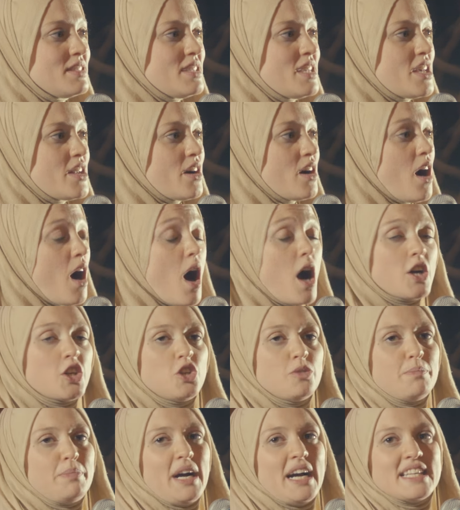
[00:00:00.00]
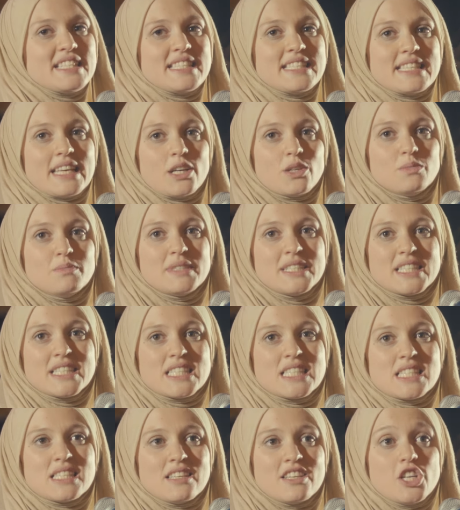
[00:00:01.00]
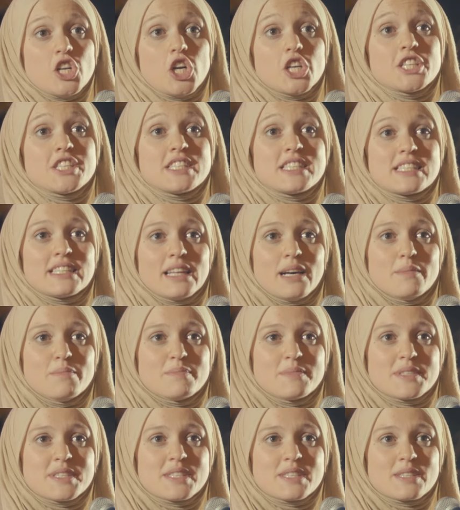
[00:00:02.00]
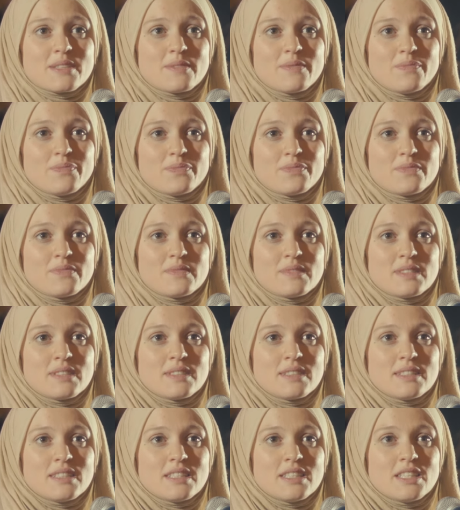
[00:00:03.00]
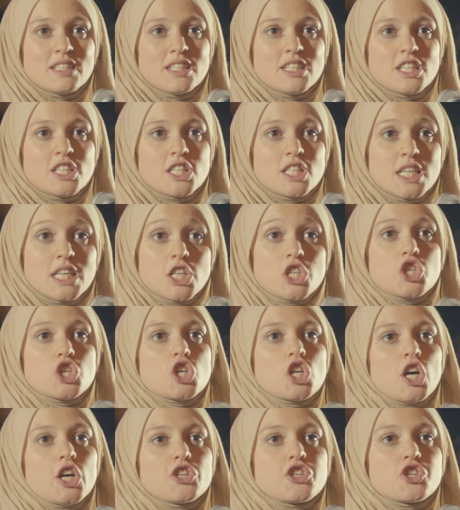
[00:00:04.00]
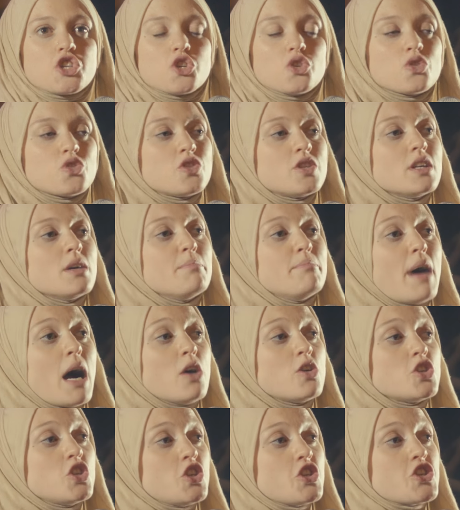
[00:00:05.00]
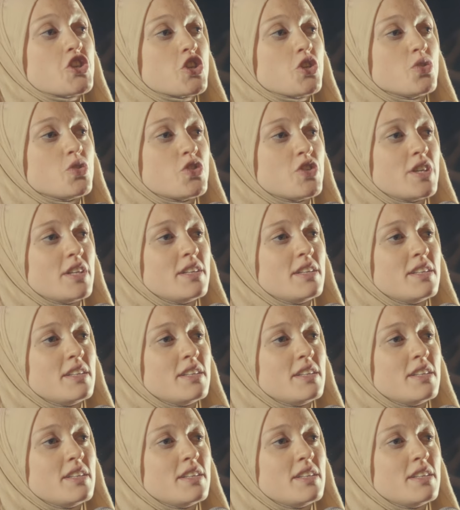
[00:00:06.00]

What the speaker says: in our occupied settlements, in our slums, teaching our children about your children,